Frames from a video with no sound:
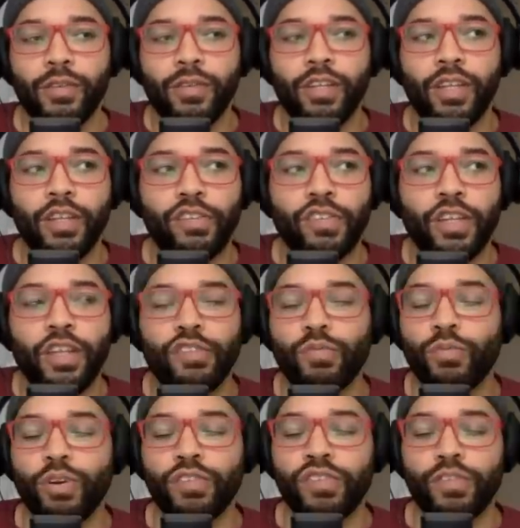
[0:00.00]
it's as
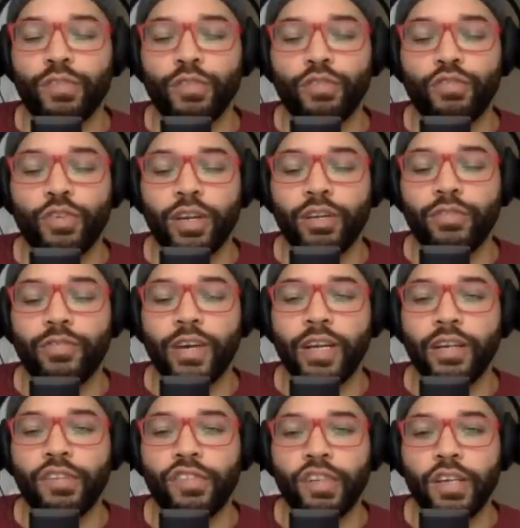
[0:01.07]
worse if you're trying to
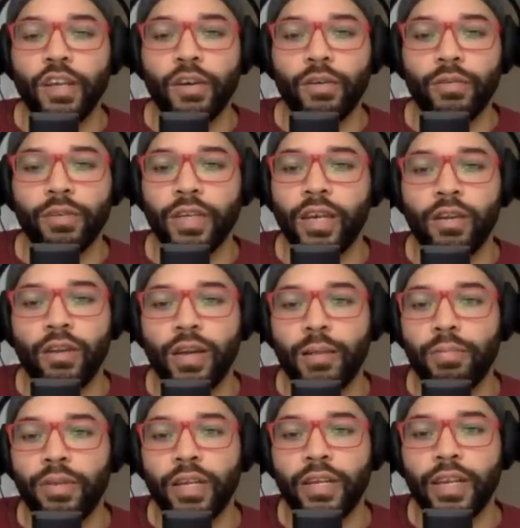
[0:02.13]
fight a CO. They do
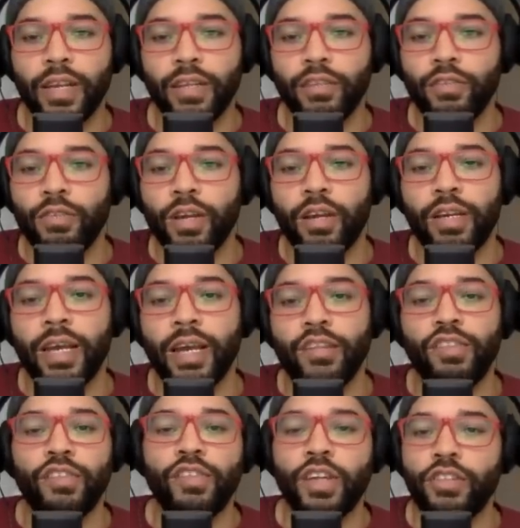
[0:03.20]
not play that. You are
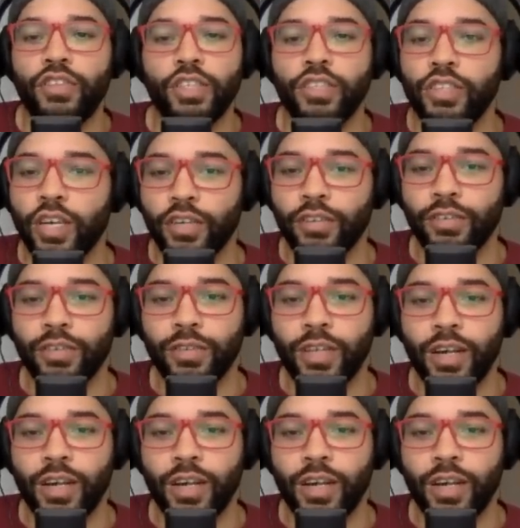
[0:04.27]
not to touch each other.